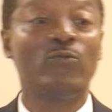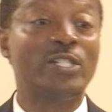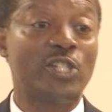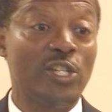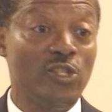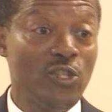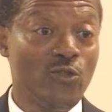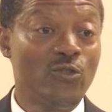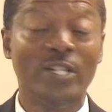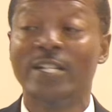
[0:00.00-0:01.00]
which he
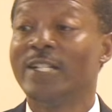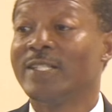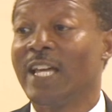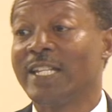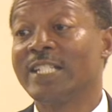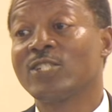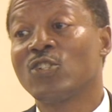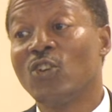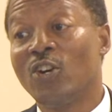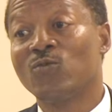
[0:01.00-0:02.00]
knew that this
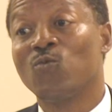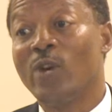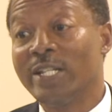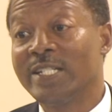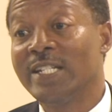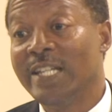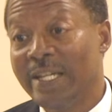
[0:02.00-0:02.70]
God wanted